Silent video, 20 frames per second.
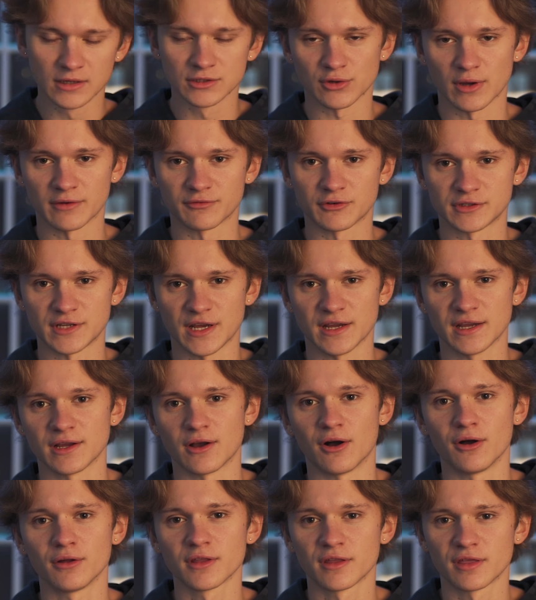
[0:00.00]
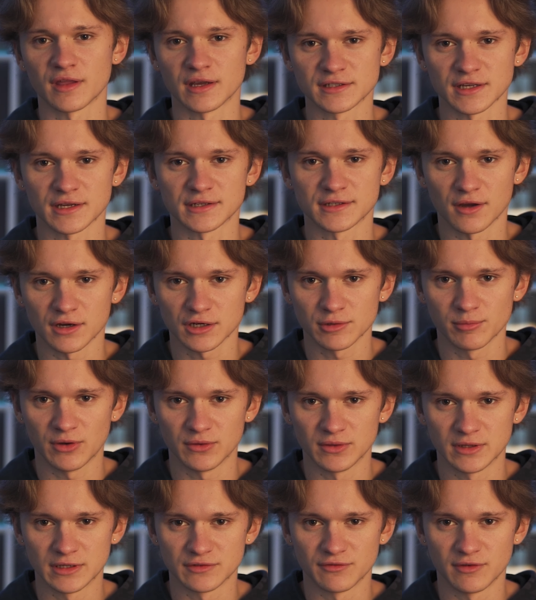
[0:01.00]
So after taking all the things I talked about
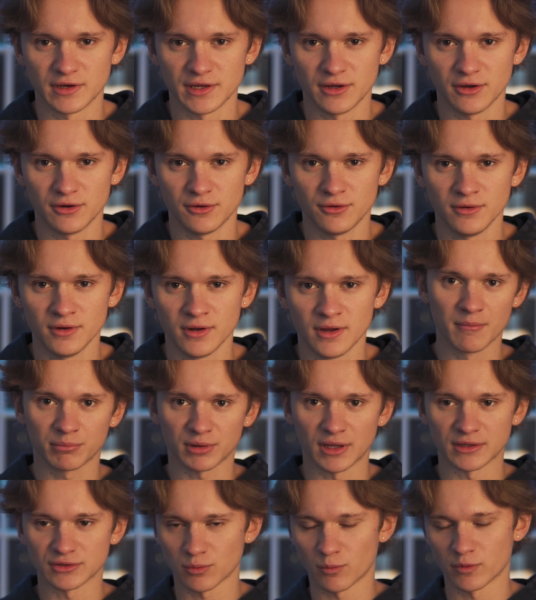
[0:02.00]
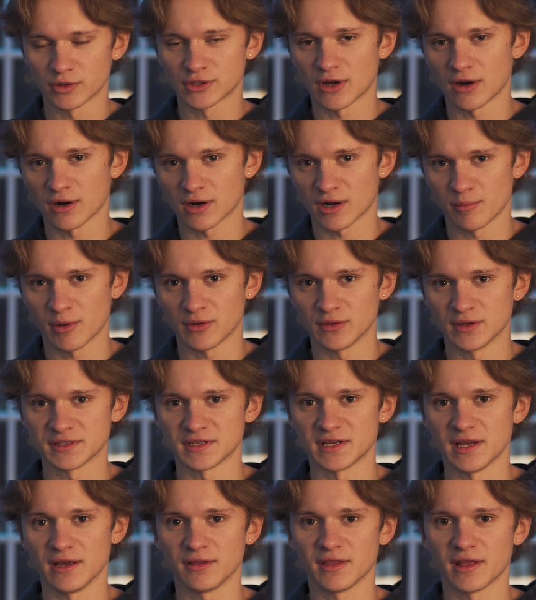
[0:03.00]
in this video, plus when we're talking about the
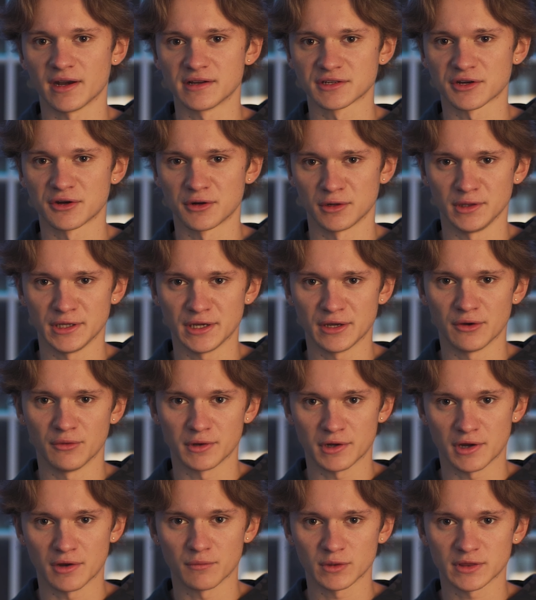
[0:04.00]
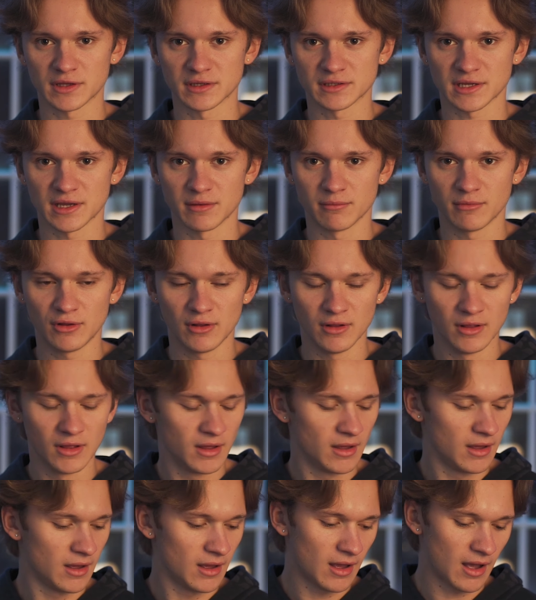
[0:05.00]
sale that is currently going on with this gimbal,
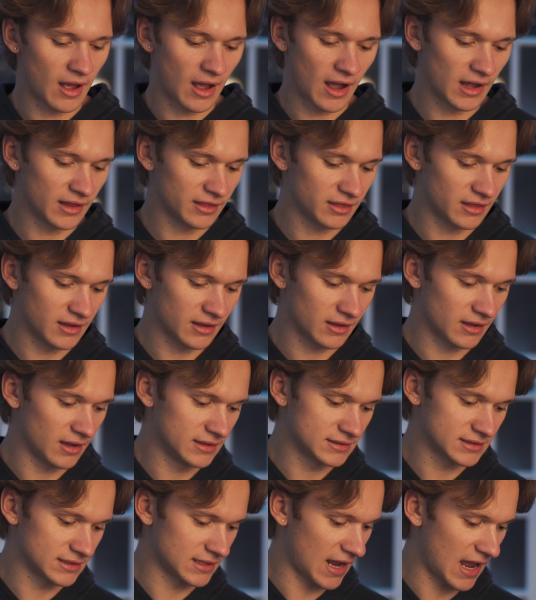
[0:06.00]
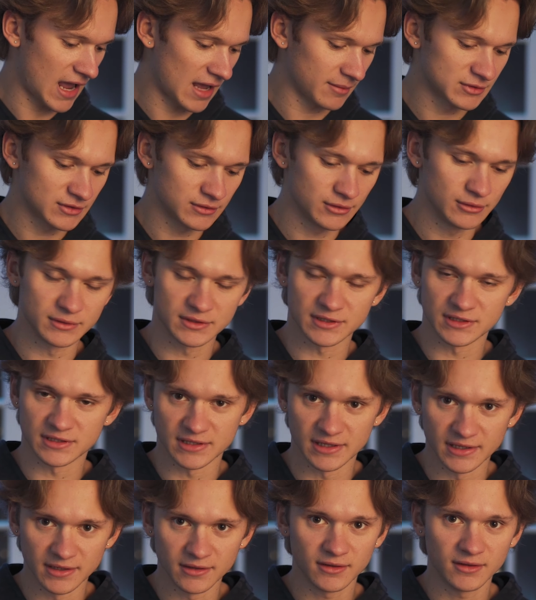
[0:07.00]
I think it's an absolute
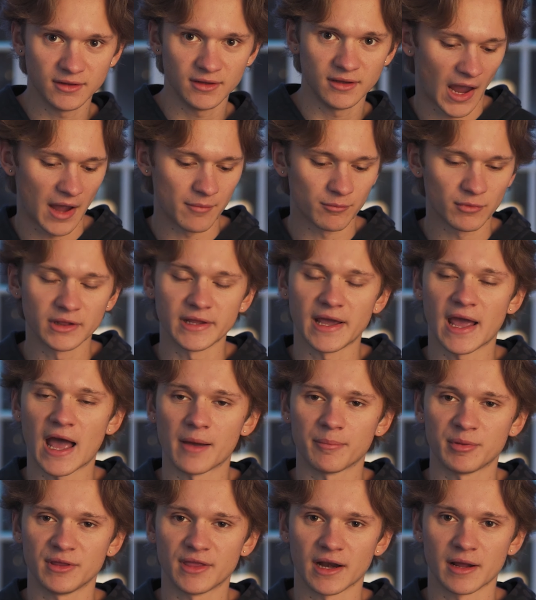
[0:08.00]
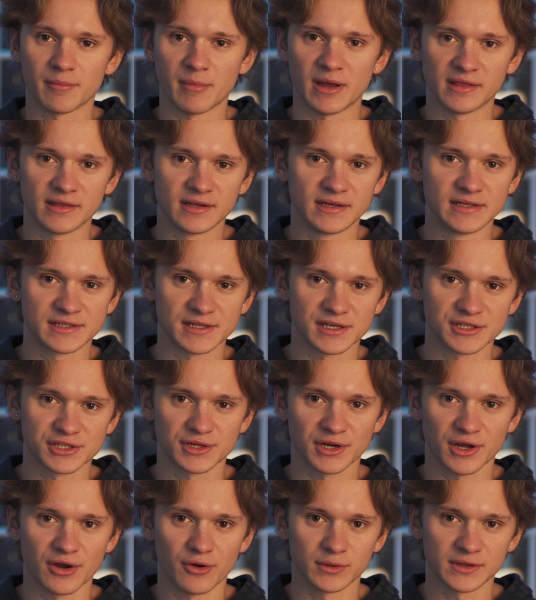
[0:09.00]
steal. I'm really happy that I made the decision
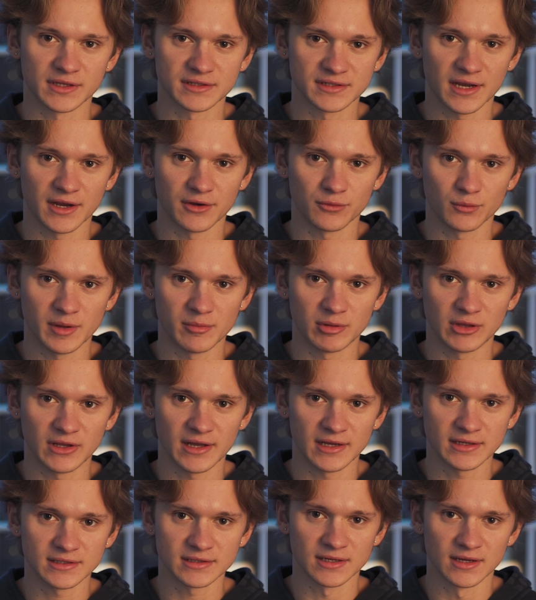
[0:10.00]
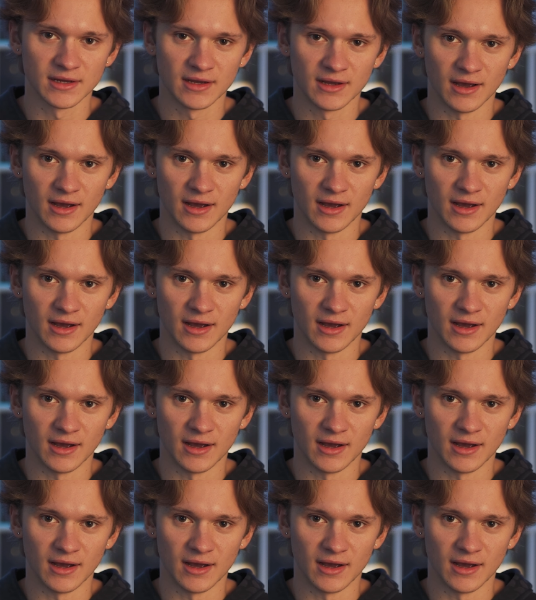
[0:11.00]
to go with the Zhiyun Weebill-S.